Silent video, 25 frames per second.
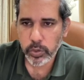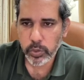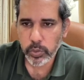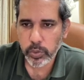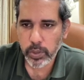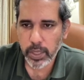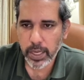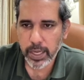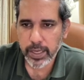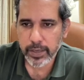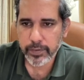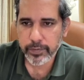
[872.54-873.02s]

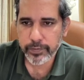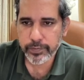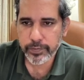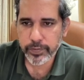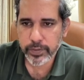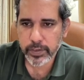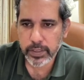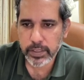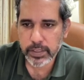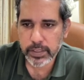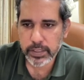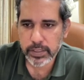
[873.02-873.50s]
you have
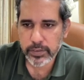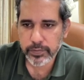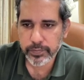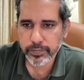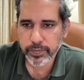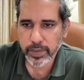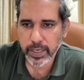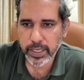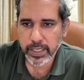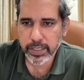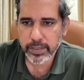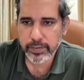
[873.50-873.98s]
first
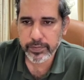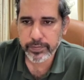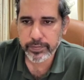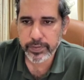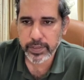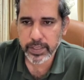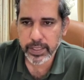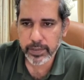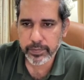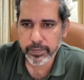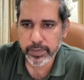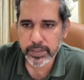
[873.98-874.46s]
5
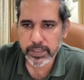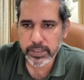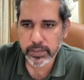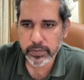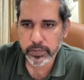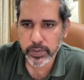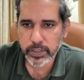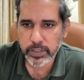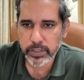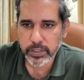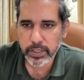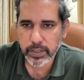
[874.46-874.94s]
levels
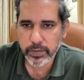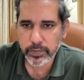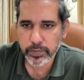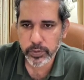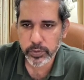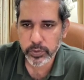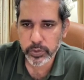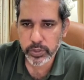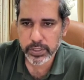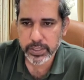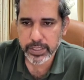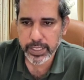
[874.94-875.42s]
which give
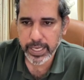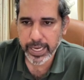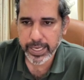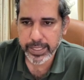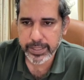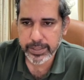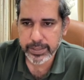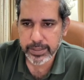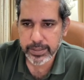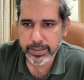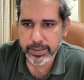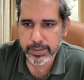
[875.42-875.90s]
you
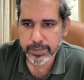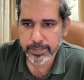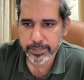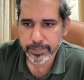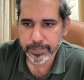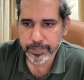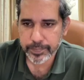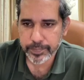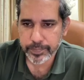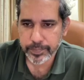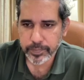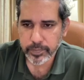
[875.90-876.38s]
stats,
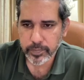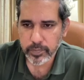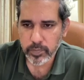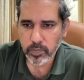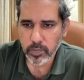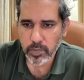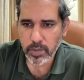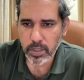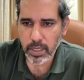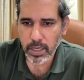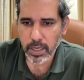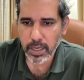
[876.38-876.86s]

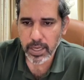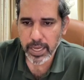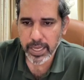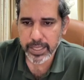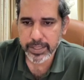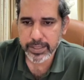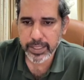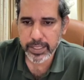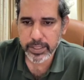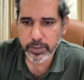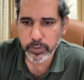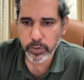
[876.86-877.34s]

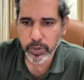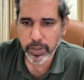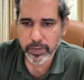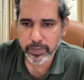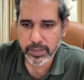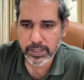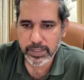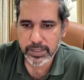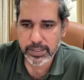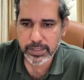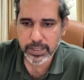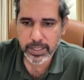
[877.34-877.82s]
and then you have
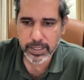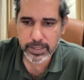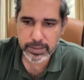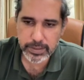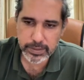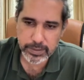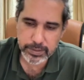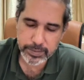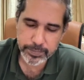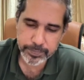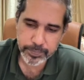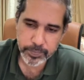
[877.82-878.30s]
these
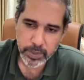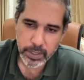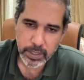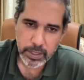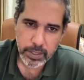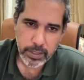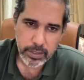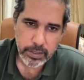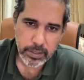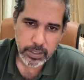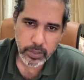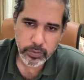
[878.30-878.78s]
skills.
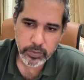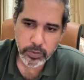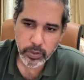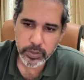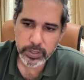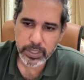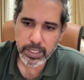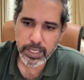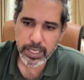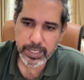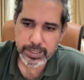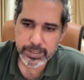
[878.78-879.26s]
Now
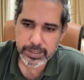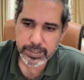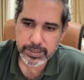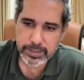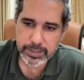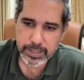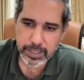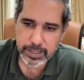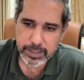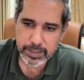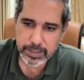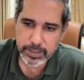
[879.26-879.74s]
on a
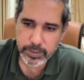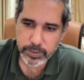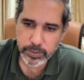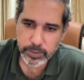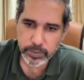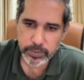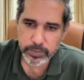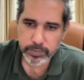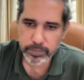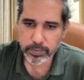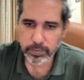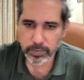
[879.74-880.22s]
SSR
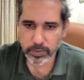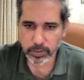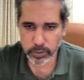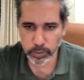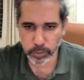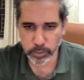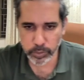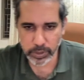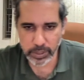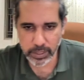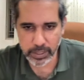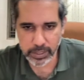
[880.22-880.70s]
hero,
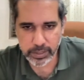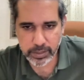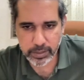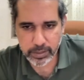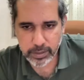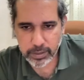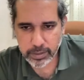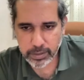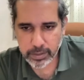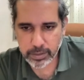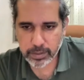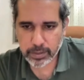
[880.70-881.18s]
you need
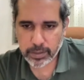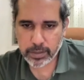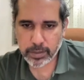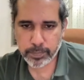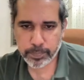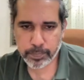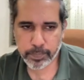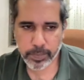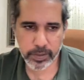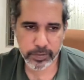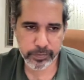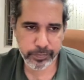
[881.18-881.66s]
a
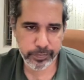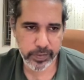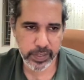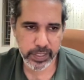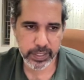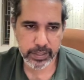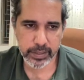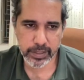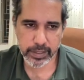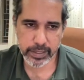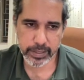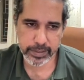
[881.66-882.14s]

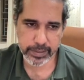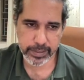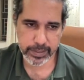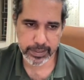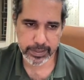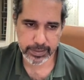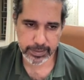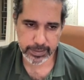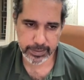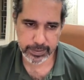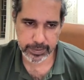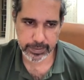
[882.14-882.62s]
perfect
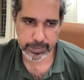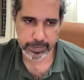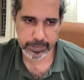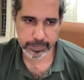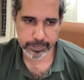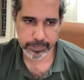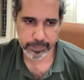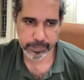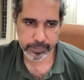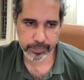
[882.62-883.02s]
lattice.